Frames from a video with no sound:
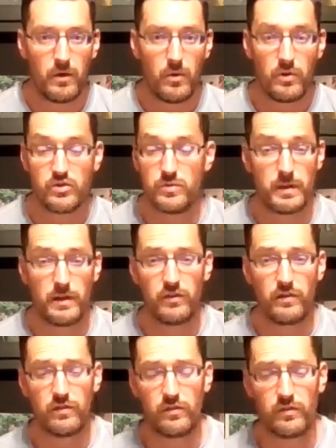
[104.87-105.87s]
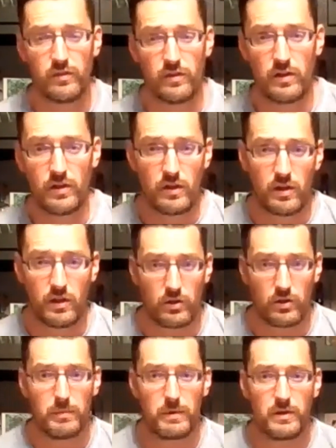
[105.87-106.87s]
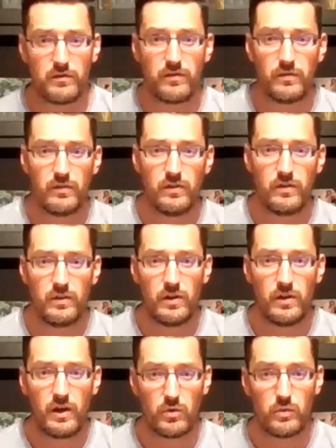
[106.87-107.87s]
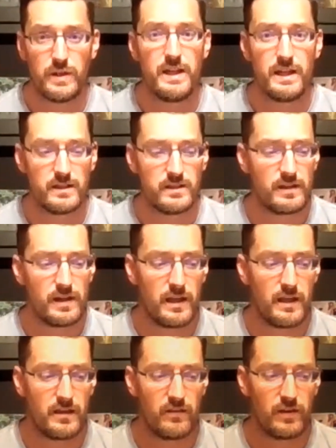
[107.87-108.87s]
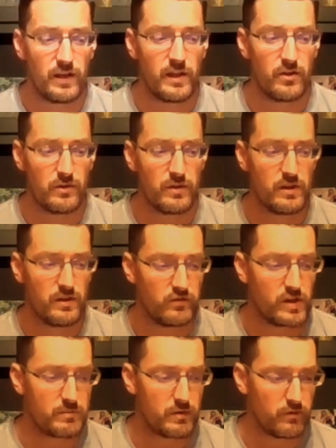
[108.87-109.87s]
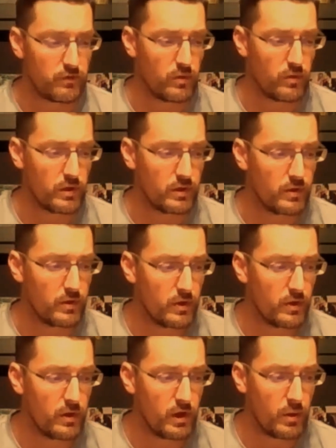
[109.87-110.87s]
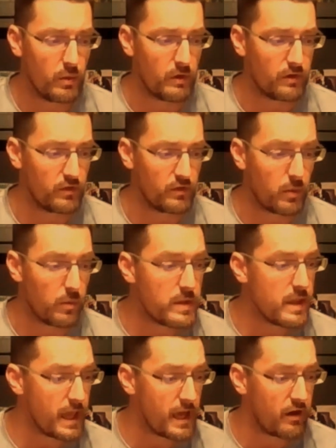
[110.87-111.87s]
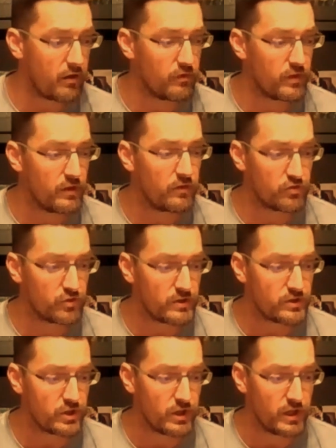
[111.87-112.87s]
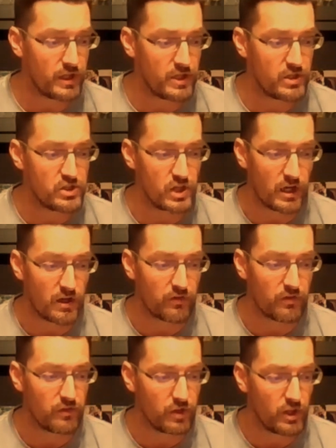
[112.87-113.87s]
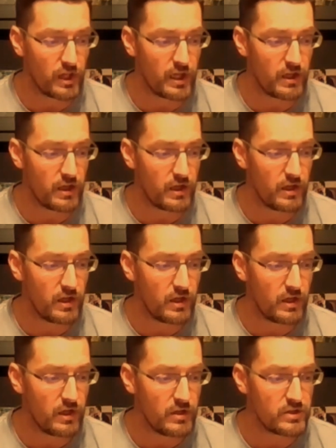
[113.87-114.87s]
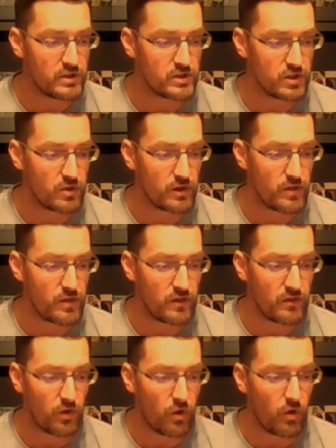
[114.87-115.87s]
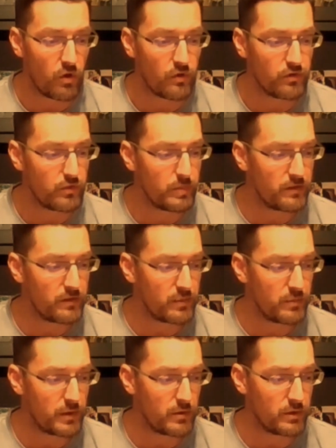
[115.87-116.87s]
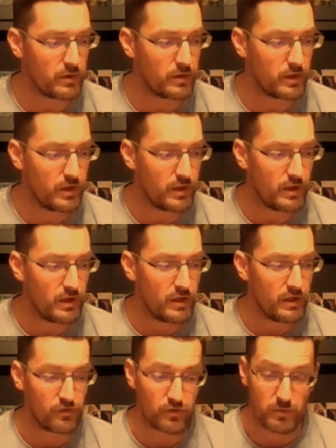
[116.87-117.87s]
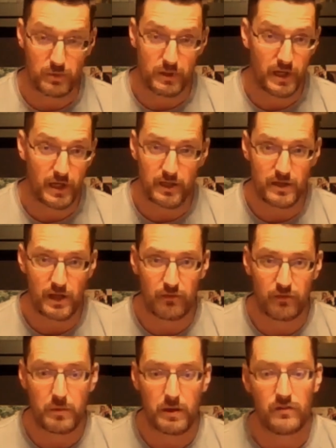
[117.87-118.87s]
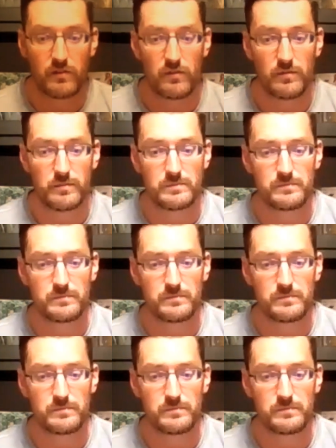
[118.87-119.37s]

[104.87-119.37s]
which reminds us a little bit of our reading today in 2 Corinthians chapter 4, where it says, "But we have this treasure in jars of clay to show that this all-surpassing power is from God and not from us."